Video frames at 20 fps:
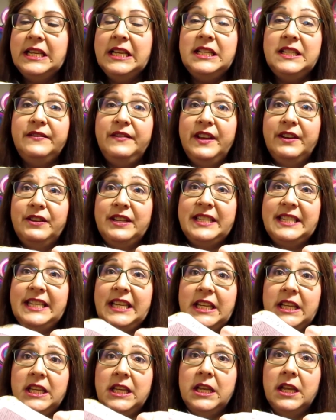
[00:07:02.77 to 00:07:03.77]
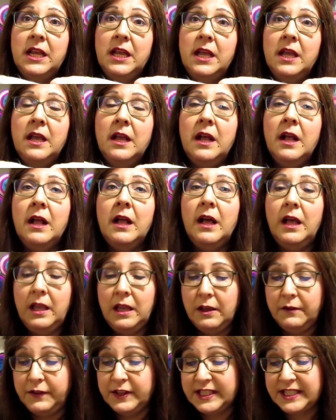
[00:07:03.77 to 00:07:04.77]
It's very sticky.
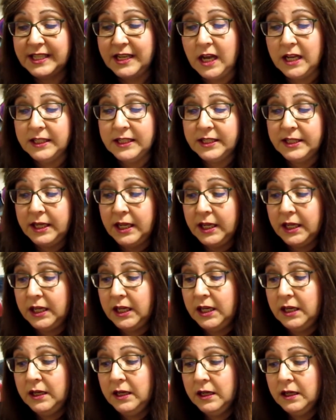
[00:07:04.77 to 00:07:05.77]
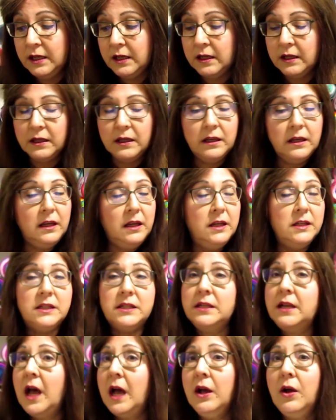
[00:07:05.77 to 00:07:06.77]
If it's not sticky,
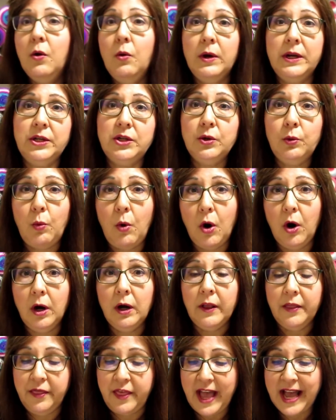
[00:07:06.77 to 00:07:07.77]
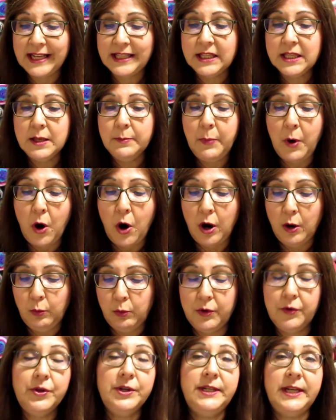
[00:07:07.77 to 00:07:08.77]
it's not going to work. That's the part
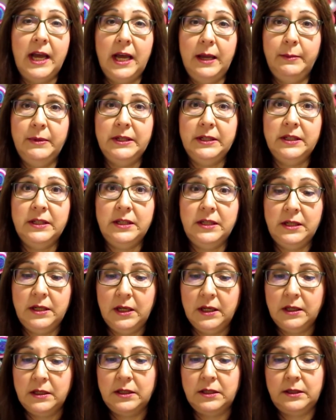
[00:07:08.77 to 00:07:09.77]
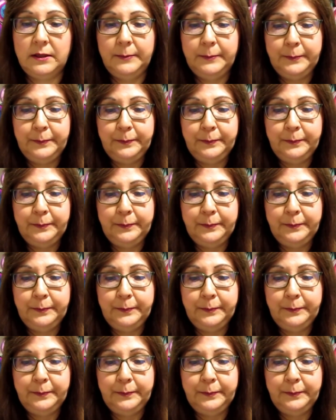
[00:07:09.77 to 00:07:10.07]
where the diamond sticks.